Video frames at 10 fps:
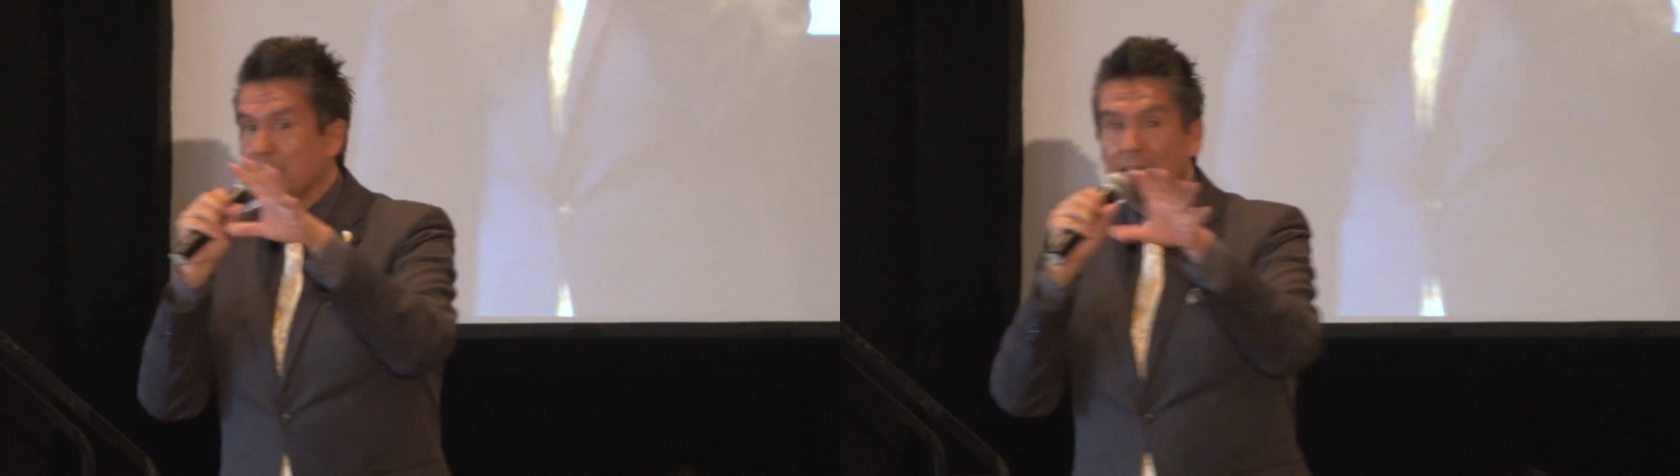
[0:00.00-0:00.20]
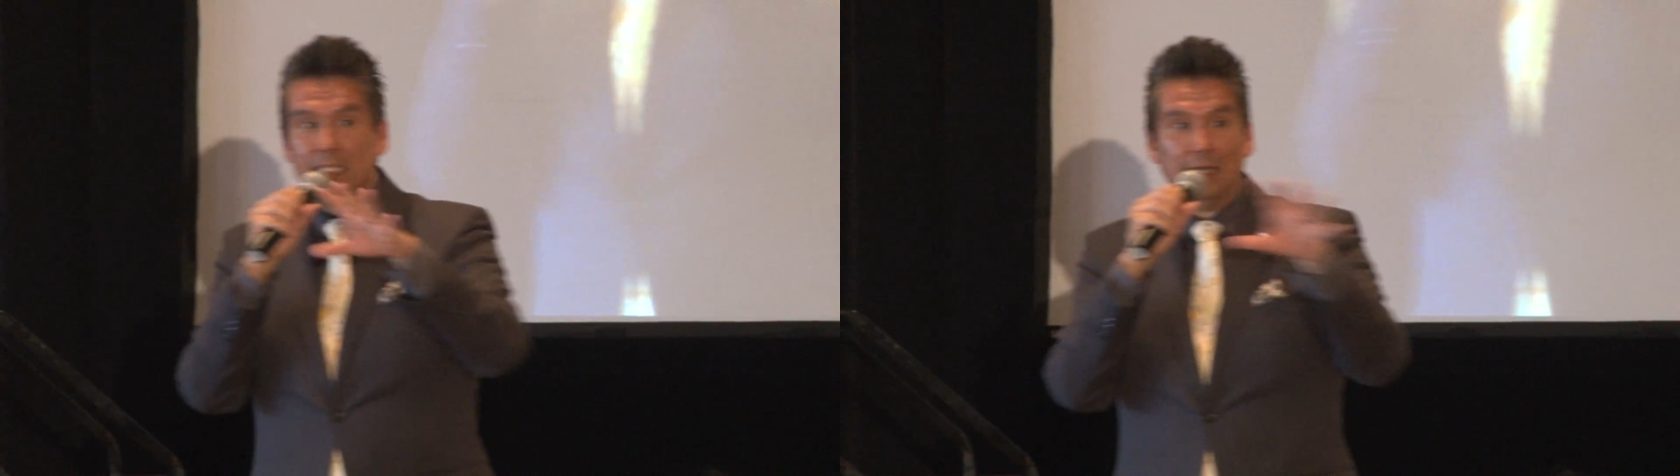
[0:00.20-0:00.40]

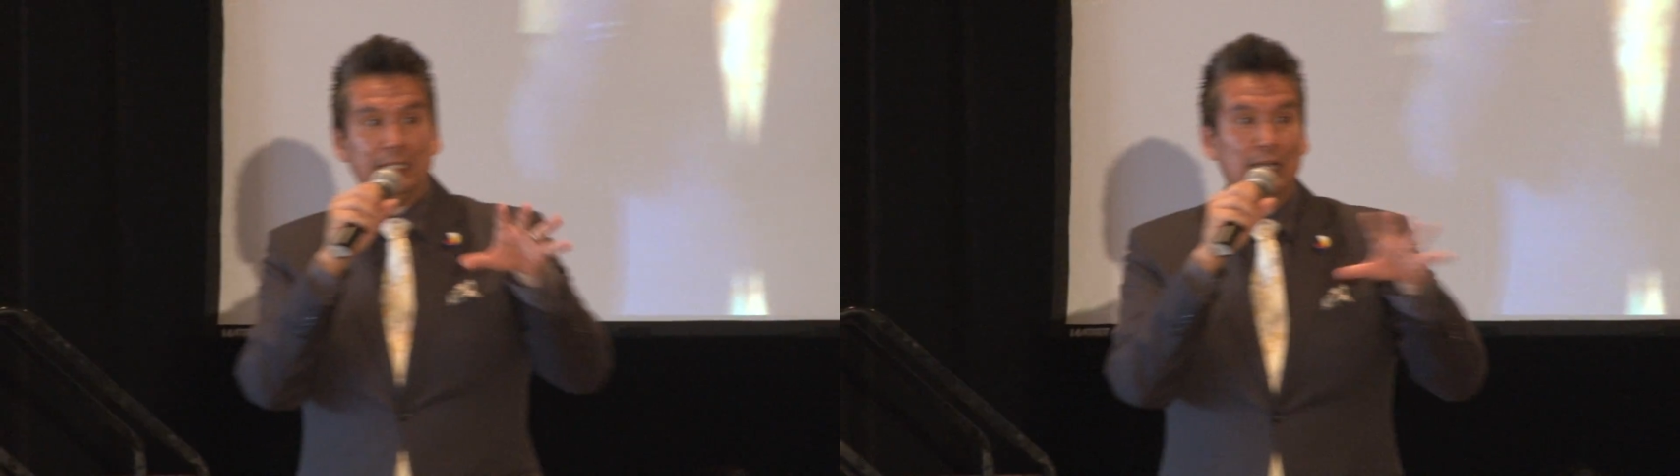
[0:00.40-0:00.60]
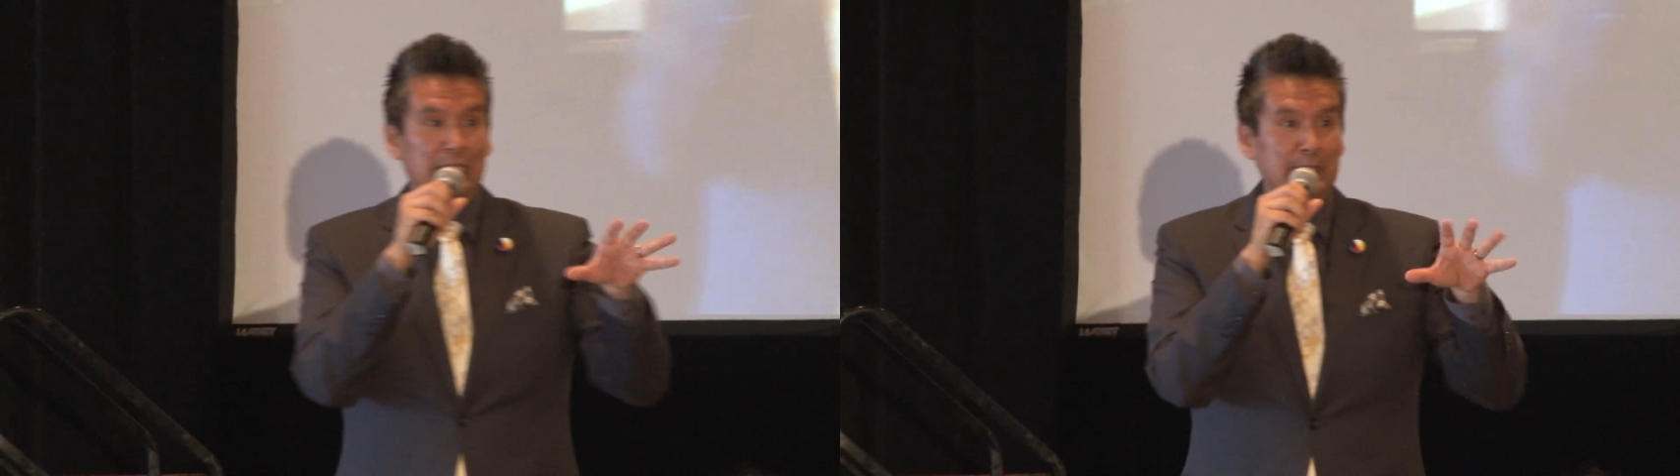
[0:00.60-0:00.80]
talked. I
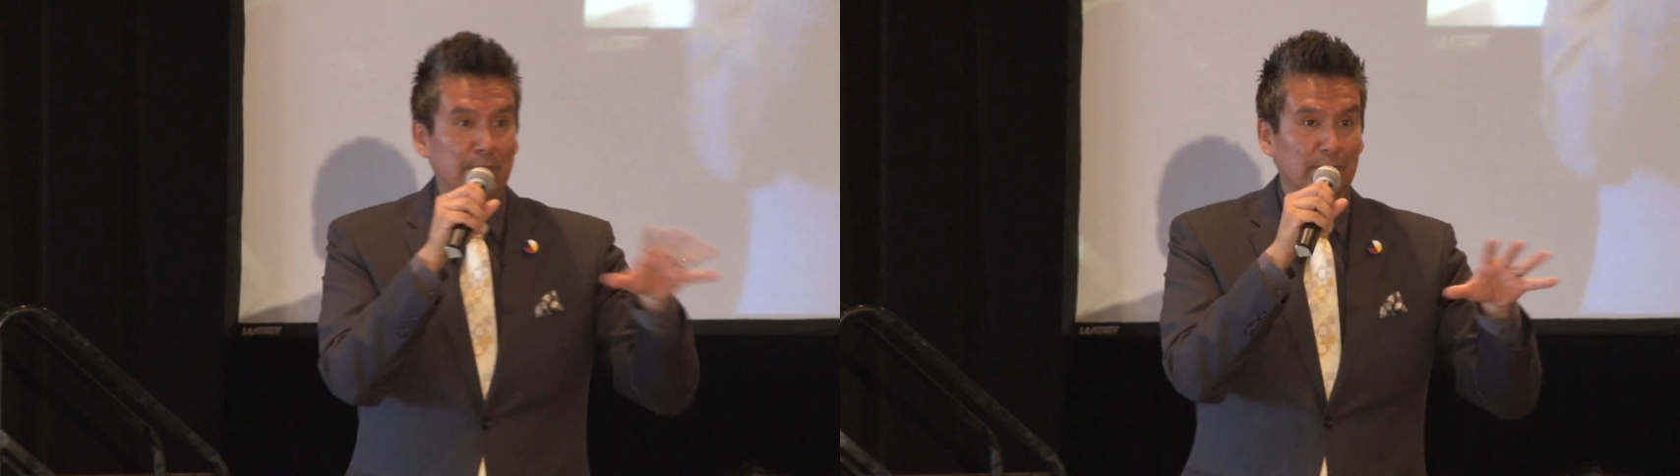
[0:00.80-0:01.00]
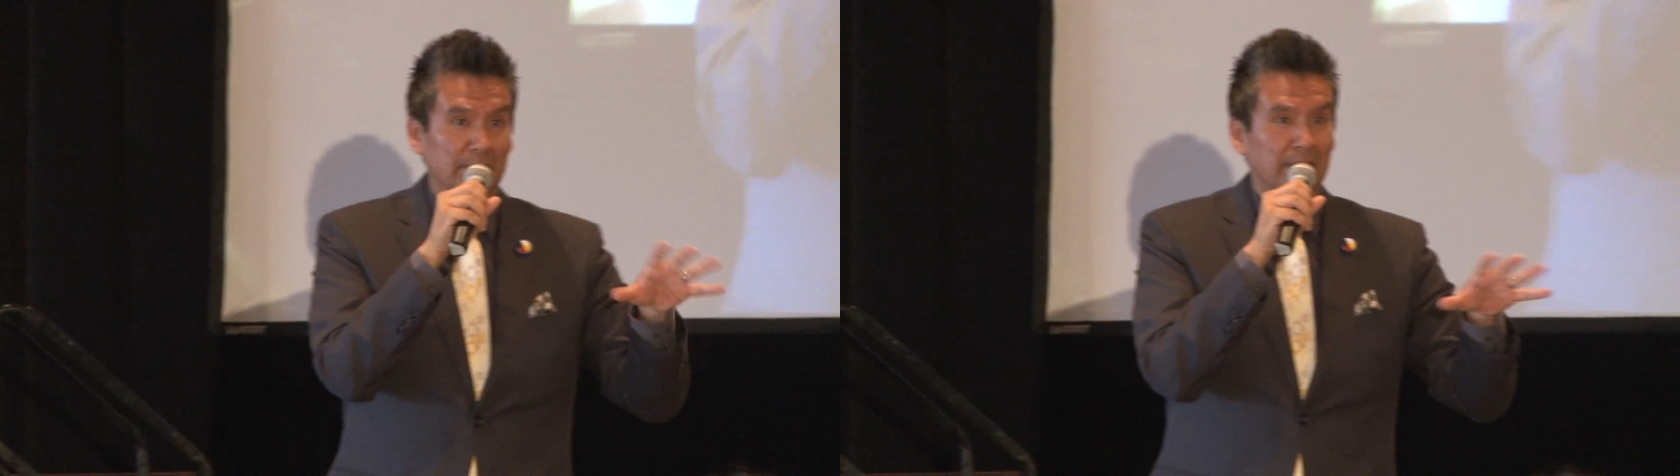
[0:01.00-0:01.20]
talked
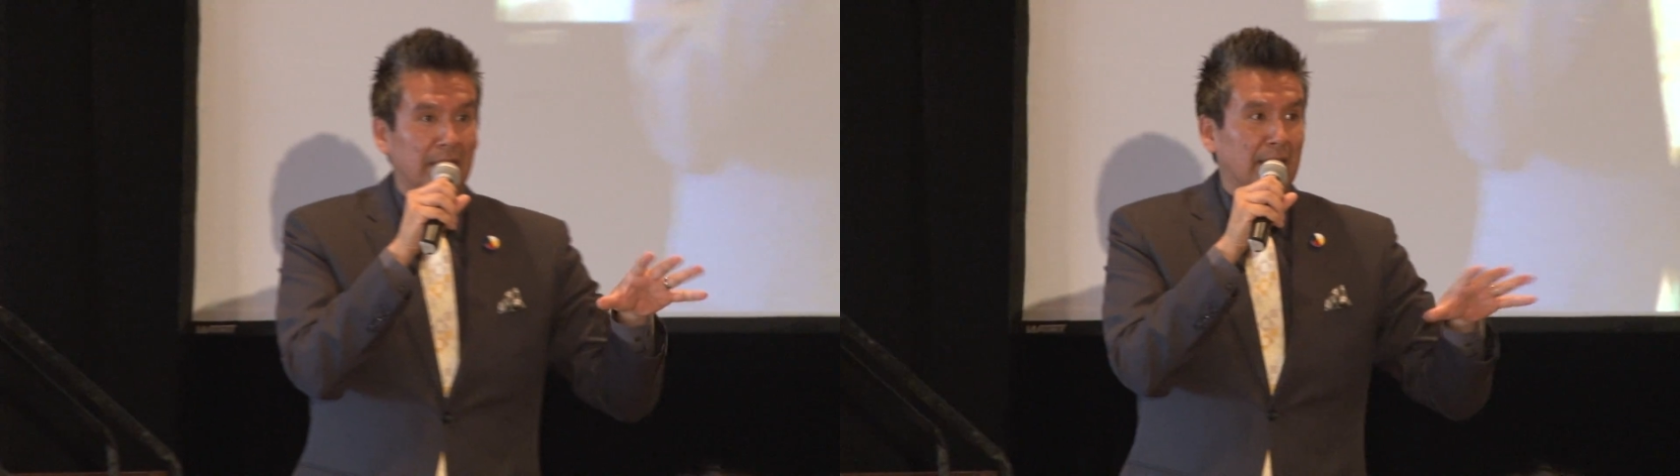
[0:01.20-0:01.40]
about